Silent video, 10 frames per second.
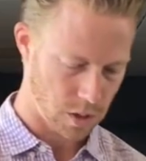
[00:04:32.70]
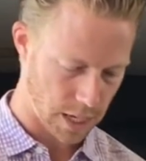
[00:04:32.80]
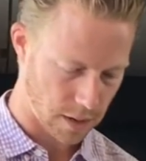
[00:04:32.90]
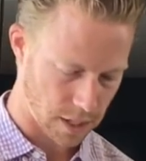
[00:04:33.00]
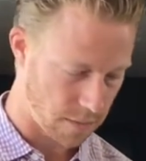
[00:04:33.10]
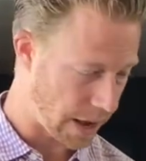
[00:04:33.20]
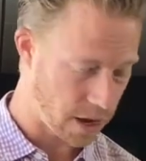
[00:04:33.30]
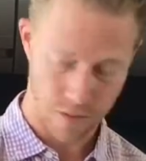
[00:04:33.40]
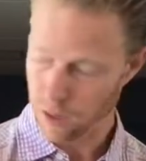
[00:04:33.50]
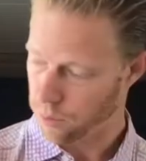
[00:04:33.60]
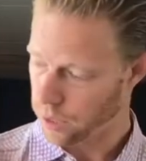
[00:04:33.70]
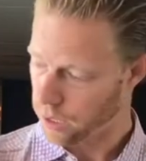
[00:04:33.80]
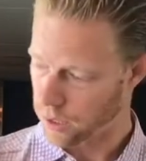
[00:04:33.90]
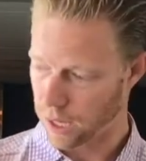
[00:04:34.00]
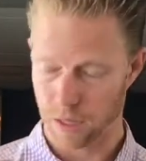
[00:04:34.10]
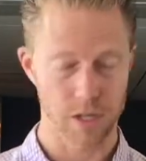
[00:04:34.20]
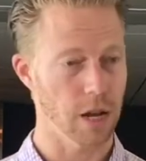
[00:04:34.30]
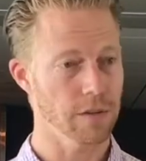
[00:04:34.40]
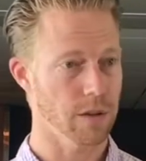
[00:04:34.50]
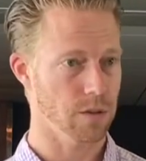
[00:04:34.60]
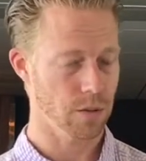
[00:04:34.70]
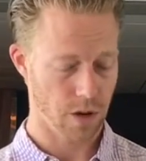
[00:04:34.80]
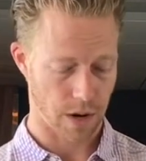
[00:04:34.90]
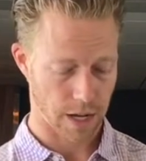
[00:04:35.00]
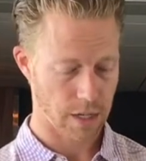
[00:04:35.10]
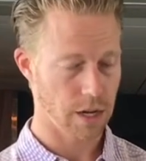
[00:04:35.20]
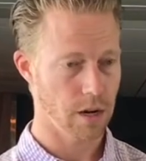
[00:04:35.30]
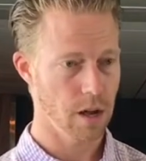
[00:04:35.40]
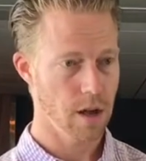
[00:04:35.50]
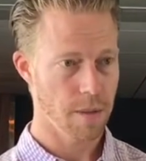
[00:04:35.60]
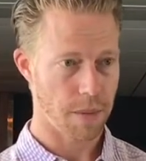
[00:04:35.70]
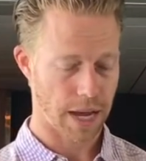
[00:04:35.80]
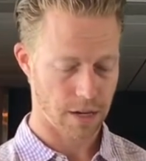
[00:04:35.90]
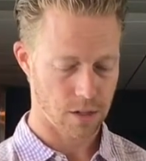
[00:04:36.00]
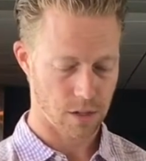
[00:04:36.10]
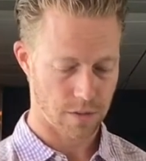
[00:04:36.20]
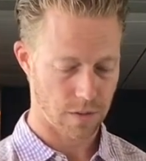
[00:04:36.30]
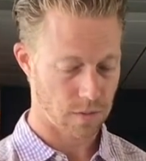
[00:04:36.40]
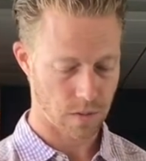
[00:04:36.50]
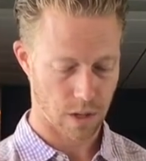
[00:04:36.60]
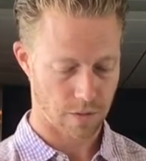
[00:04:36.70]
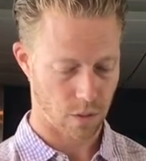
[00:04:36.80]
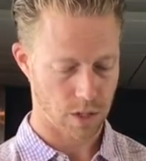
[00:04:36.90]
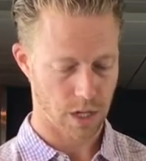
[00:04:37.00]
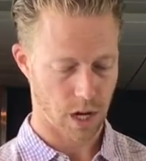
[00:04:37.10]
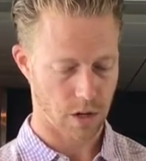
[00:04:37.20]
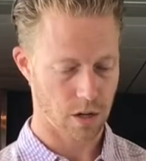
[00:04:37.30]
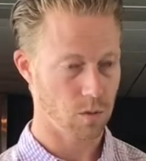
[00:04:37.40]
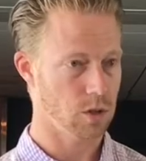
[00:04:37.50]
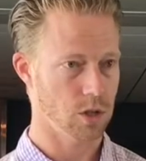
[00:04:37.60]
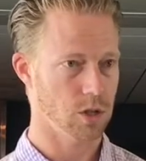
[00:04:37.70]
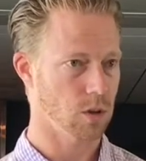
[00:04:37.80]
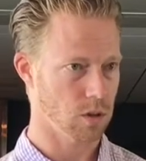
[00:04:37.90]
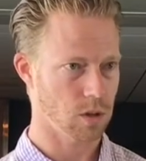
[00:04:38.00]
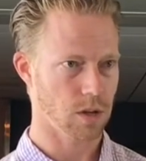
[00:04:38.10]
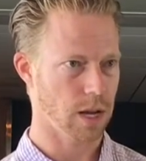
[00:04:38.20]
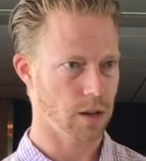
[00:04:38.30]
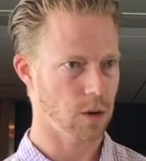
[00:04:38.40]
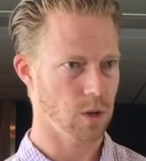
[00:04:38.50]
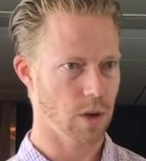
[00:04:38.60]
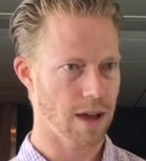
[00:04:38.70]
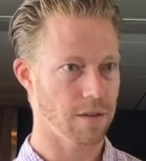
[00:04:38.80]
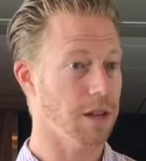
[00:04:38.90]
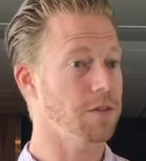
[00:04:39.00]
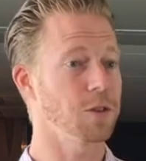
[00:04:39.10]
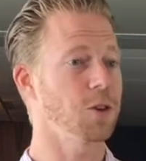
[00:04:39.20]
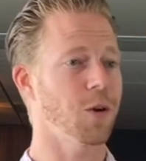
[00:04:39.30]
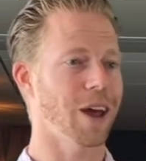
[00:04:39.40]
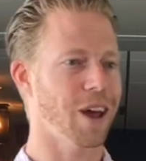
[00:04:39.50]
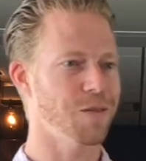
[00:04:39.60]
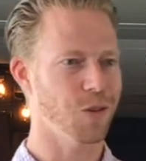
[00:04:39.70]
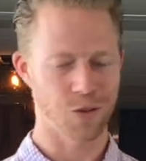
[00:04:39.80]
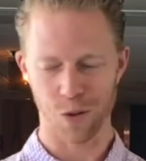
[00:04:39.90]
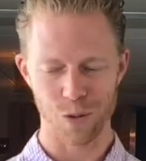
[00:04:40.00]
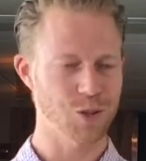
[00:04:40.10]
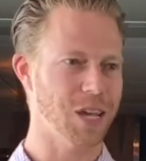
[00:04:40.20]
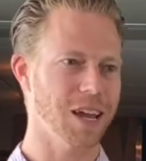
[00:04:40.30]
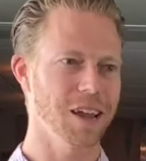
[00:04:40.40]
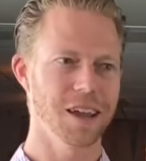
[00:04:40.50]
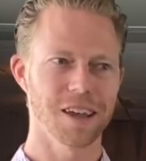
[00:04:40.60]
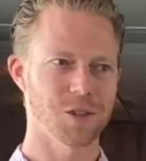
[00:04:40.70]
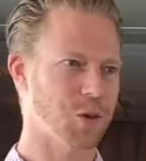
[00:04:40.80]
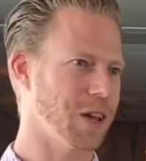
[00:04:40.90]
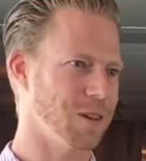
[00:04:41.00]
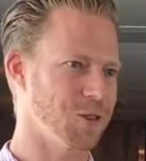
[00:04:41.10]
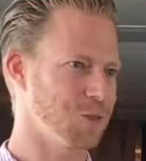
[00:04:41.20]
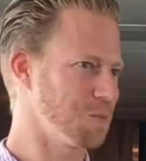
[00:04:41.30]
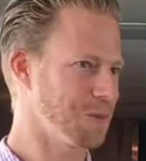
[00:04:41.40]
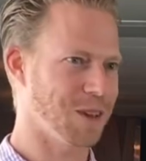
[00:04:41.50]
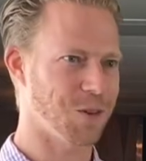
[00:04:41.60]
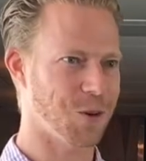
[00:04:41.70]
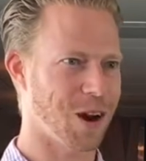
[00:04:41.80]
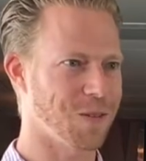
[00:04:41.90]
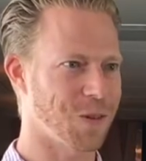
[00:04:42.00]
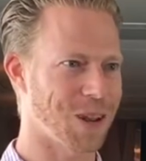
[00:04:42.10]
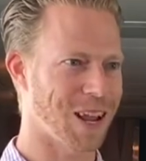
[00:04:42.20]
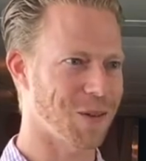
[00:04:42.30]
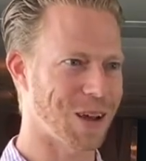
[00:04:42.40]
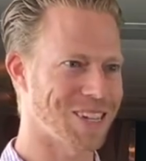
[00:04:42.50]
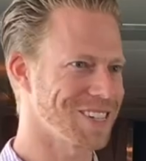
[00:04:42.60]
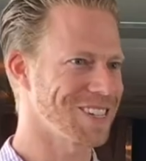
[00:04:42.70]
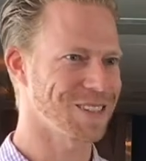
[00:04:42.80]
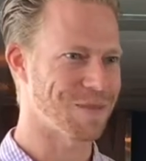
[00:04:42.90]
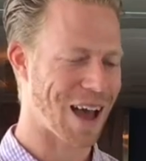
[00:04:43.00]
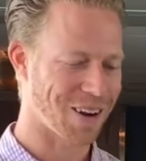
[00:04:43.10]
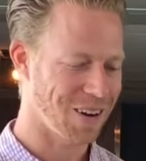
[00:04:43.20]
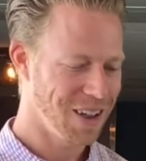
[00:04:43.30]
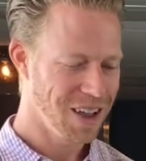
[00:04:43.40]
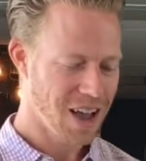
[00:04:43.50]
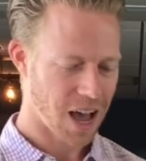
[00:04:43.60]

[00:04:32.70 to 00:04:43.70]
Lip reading: you take like the value of the complete set itself, the $3,000 here, minus the $1,400, which is those kind of like what you have. If you don't have the whole set, it's okay. I'll just give you credit for it anyways. It doesn't matter.